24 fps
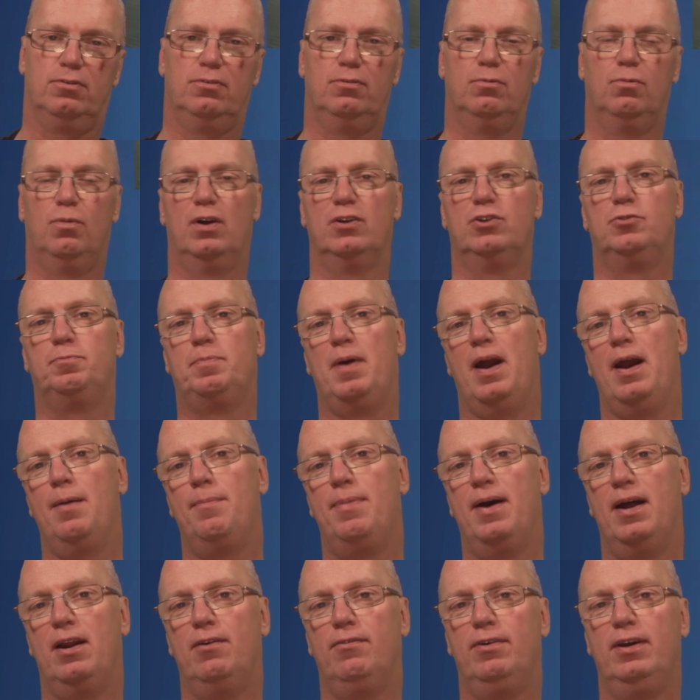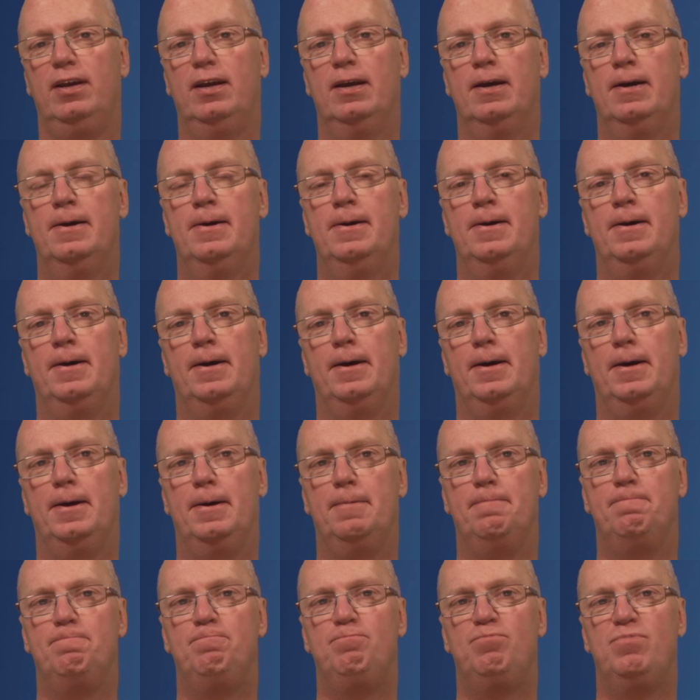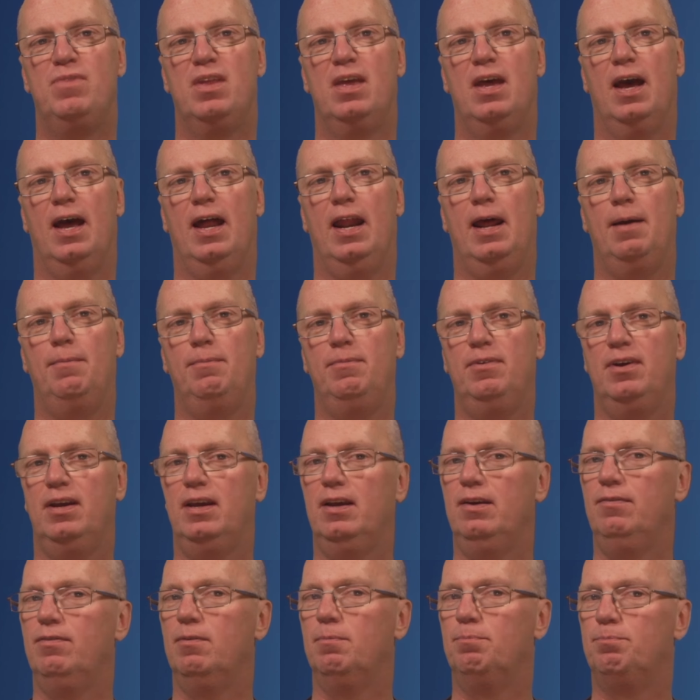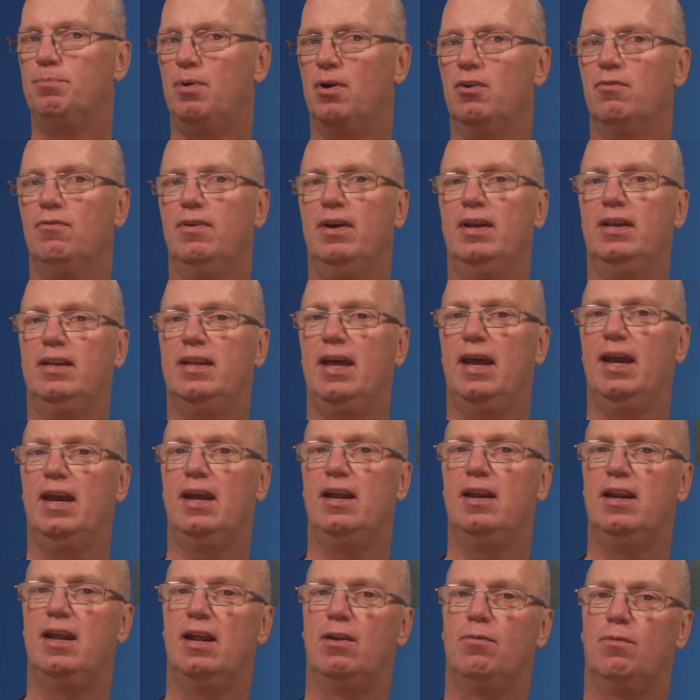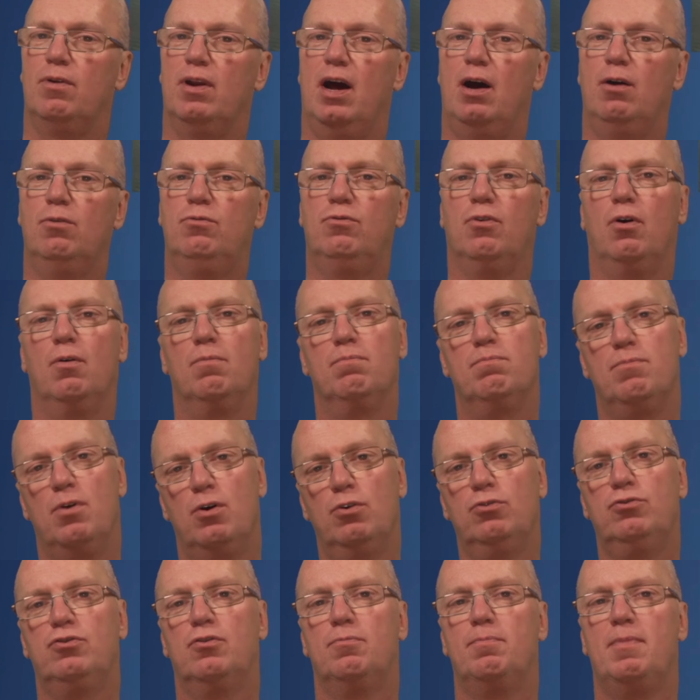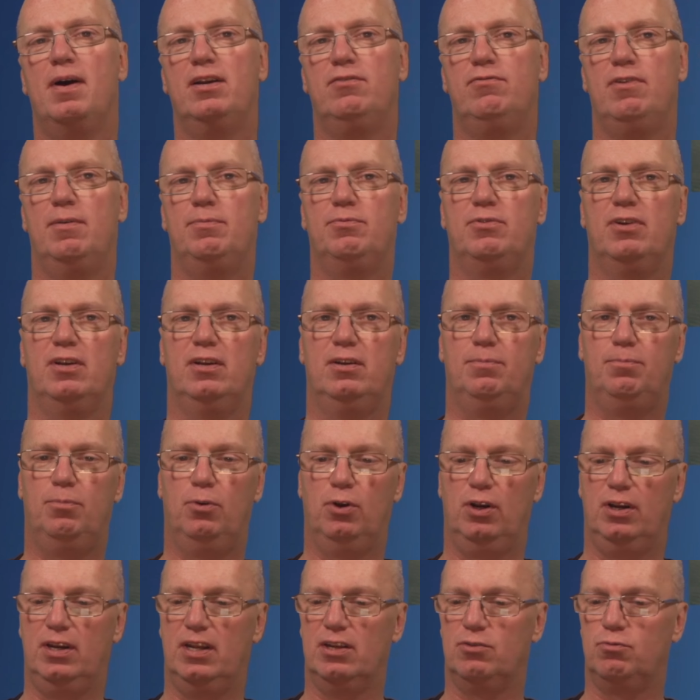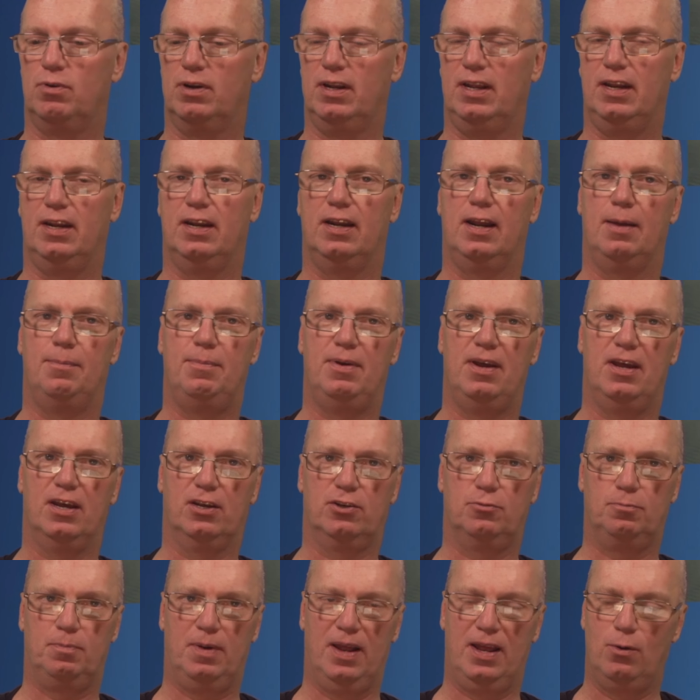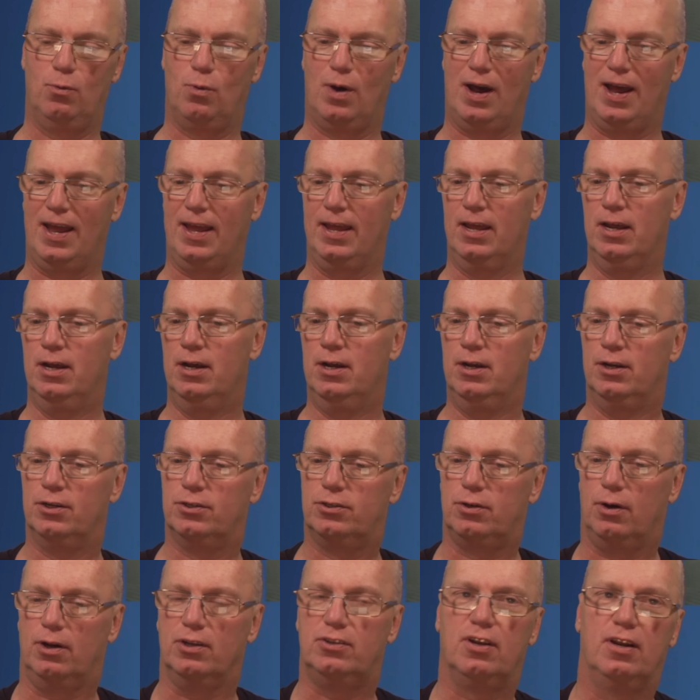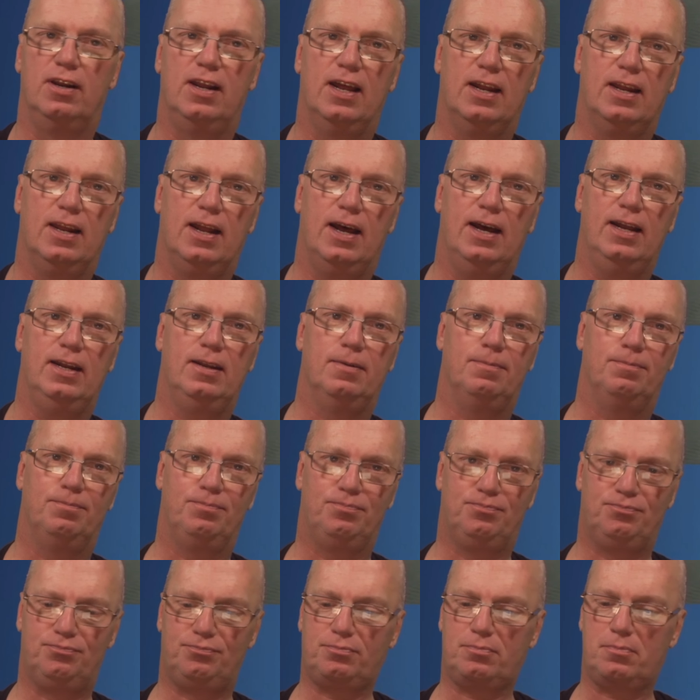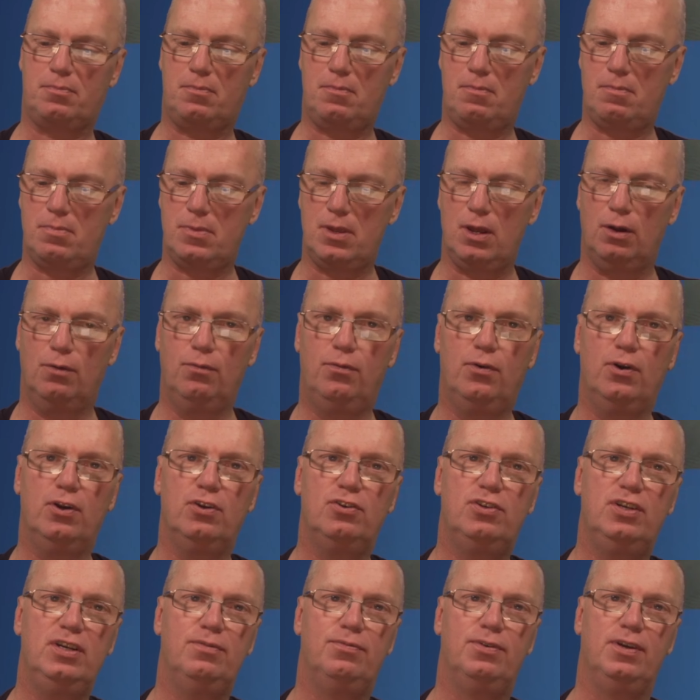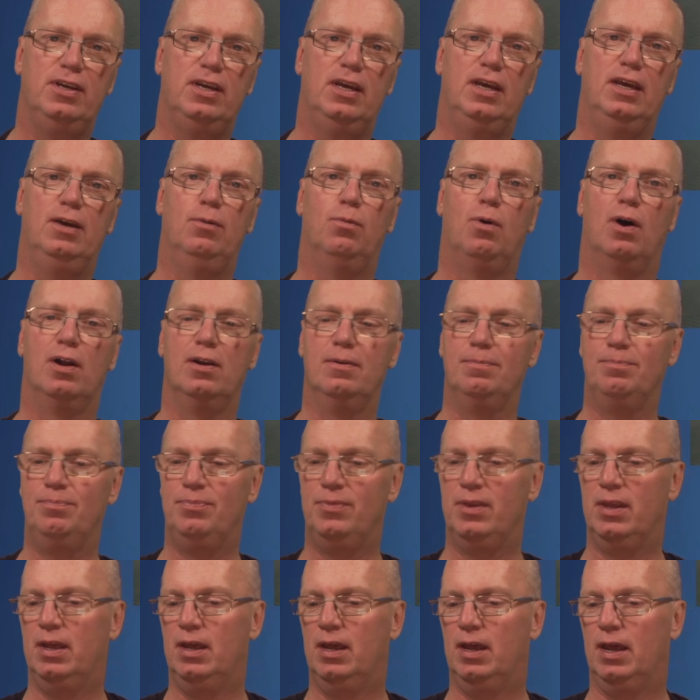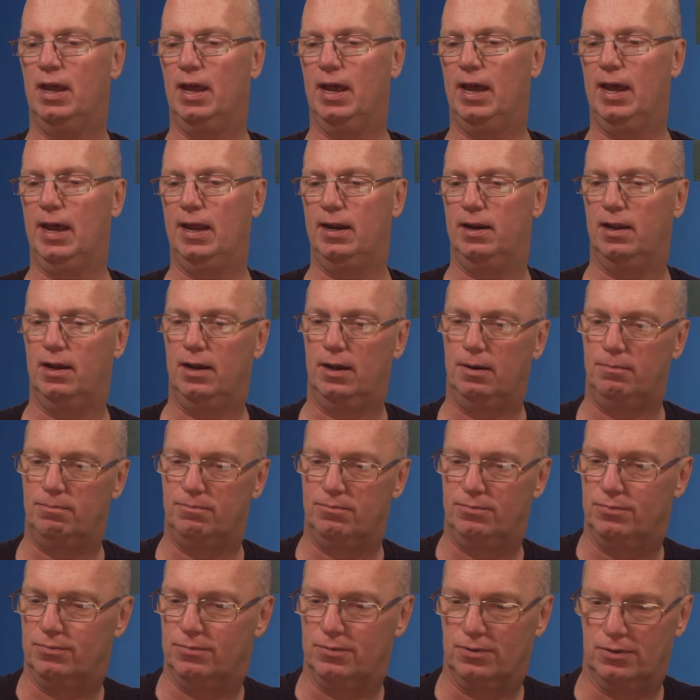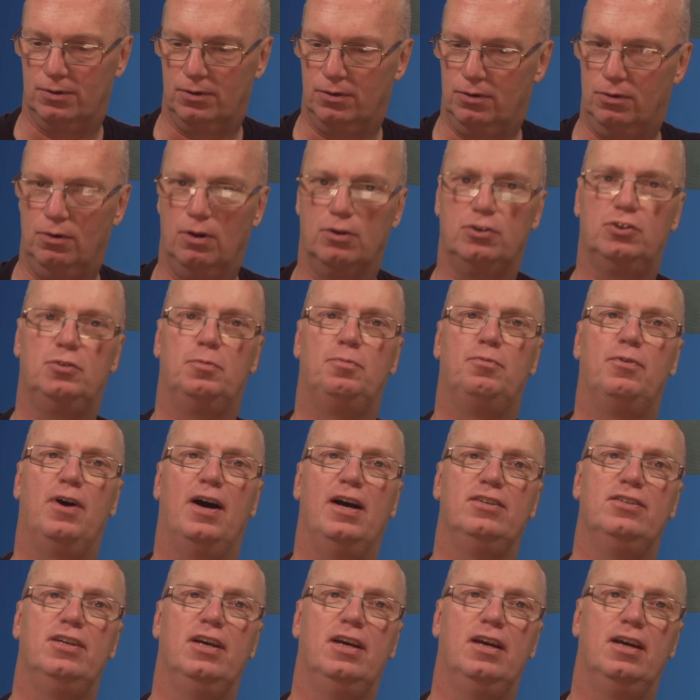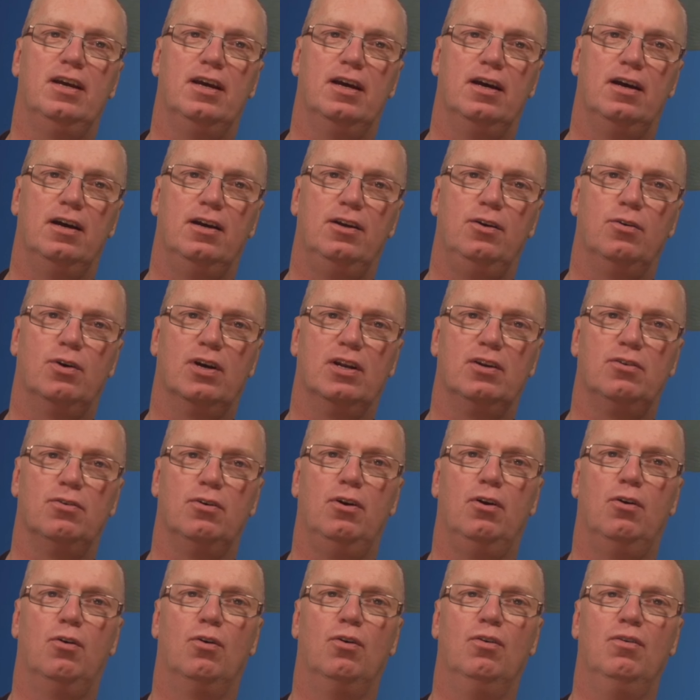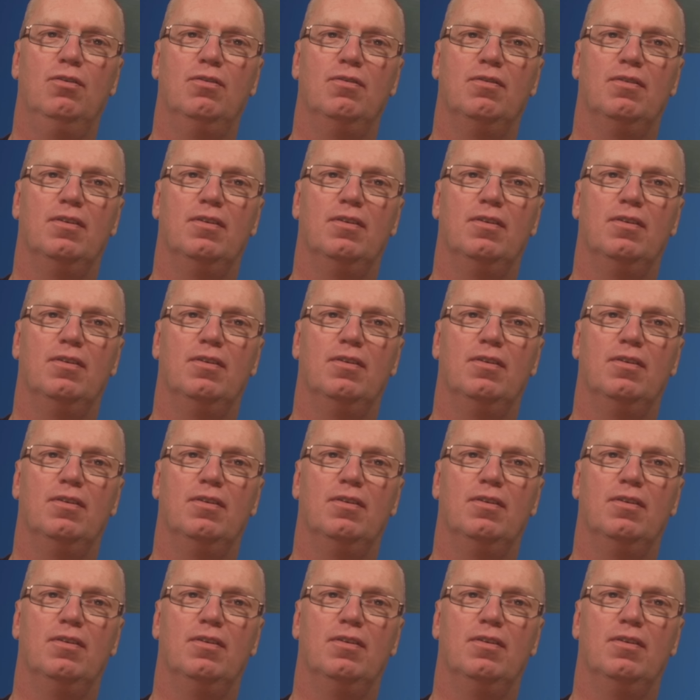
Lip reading: one spare battery, and I'm even pondering taking that one out on most of my trips and putting this one in. Let me explain why. So it's a LED light for the ZVE1, and not surprising, you can turn it on